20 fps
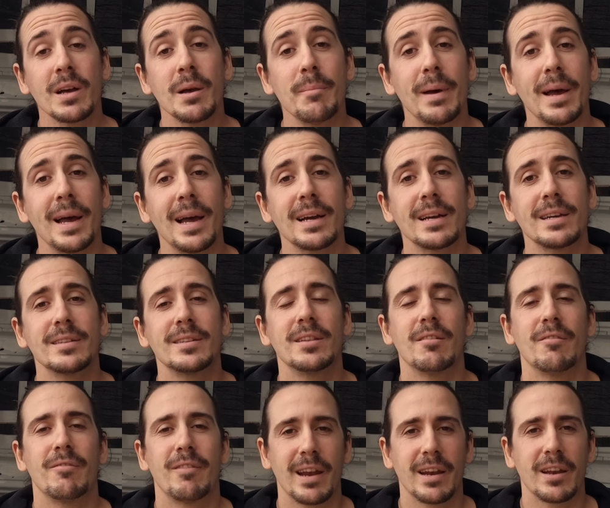back to
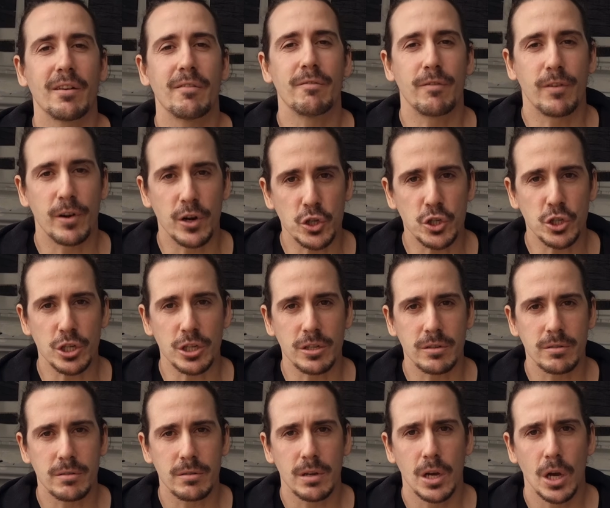the van conversion.
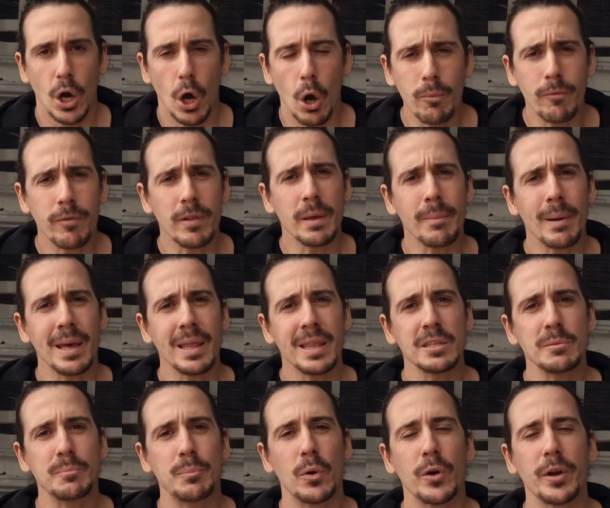Hopefully by
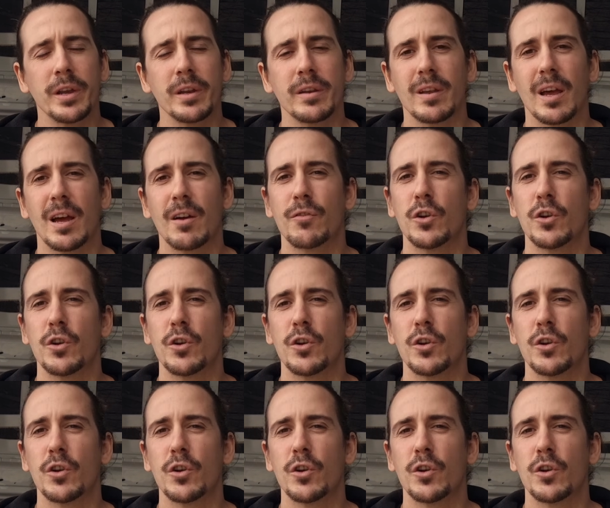this point, after